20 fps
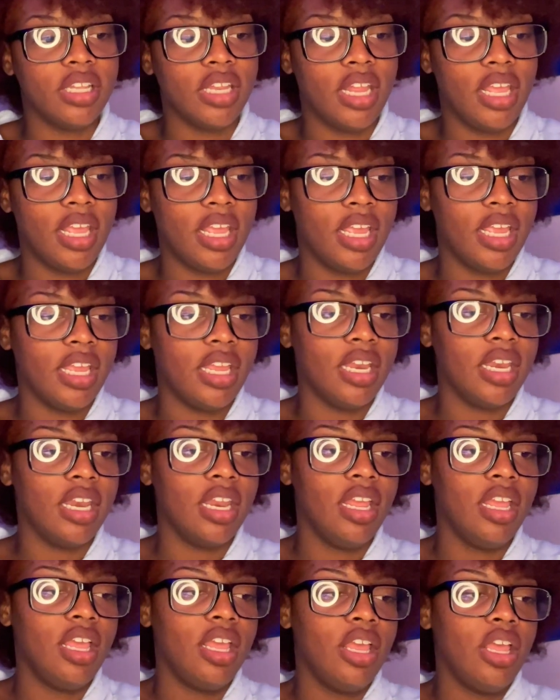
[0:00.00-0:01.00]
and
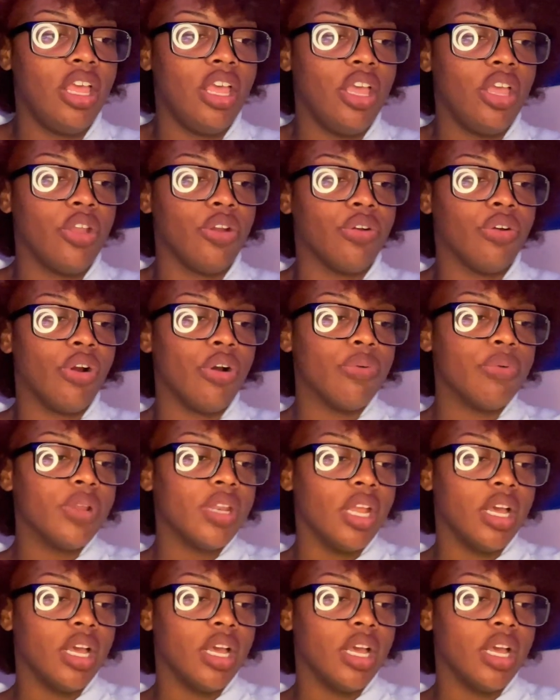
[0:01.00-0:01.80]
growing